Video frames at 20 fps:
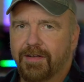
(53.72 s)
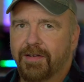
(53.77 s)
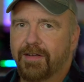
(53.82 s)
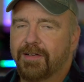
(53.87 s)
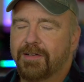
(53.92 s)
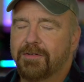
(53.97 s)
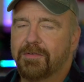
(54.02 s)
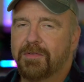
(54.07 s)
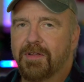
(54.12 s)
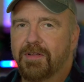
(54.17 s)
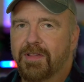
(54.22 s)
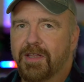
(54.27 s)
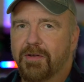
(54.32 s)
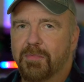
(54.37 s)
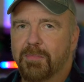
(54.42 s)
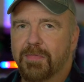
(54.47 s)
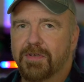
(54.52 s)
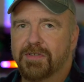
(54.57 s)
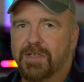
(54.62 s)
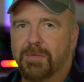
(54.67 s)
You'd think that
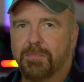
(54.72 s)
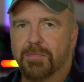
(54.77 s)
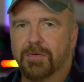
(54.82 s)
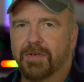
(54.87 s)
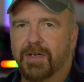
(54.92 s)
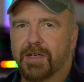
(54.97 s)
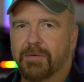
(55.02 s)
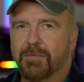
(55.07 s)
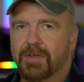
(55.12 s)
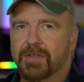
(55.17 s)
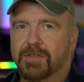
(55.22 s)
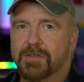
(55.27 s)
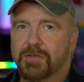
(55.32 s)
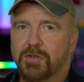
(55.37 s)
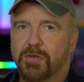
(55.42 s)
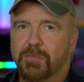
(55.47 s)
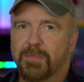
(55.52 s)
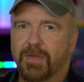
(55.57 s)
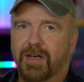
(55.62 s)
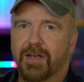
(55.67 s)
would be simple. I would
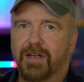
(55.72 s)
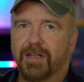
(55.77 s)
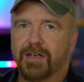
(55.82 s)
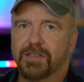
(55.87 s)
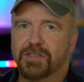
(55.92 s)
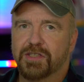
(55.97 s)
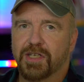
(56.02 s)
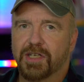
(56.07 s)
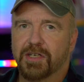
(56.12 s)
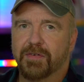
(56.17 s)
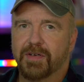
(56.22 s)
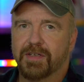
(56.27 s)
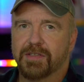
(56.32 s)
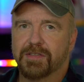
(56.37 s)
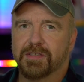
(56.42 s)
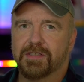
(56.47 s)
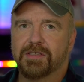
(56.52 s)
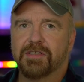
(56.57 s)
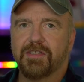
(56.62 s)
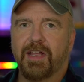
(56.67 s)
assume that IDA generates
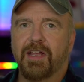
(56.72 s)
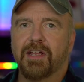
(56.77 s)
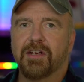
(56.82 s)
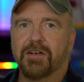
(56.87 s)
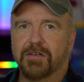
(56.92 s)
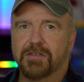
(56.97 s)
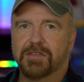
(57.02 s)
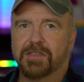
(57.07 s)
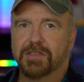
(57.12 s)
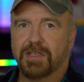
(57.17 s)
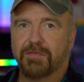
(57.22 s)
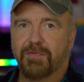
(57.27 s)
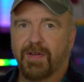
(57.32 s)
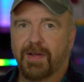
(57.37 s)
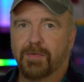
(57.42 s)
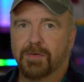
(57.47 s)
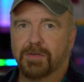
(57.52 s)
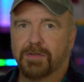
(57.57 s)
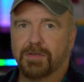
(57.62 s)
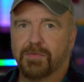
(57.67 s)
a standard
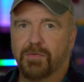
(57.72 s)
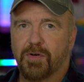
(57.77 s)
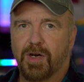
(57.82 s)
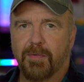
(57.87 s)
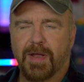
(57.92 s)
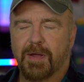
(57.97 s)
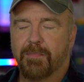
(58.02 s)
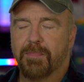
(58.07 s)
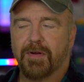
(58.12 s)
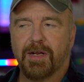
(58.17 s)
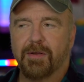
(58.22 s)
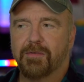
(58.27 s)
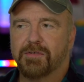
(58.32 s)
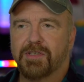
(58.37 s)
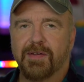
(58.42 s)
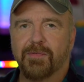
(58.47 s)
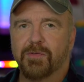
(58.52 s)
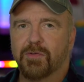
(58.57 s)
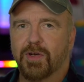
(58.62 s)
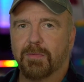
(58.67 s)
6502 format, but I was
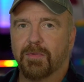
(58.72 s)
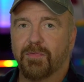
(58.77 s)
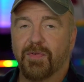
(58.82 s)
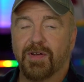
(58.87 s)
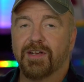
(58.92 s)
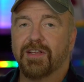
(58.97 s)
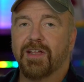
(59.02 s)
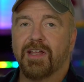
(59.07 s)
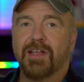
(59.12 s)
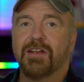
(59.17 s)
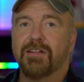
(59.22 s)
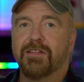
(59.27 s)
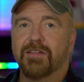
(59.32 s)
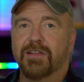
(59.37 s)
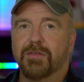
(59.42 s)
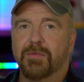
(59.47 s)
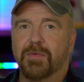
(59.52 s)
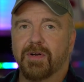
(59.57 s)
having trouble finding anything that would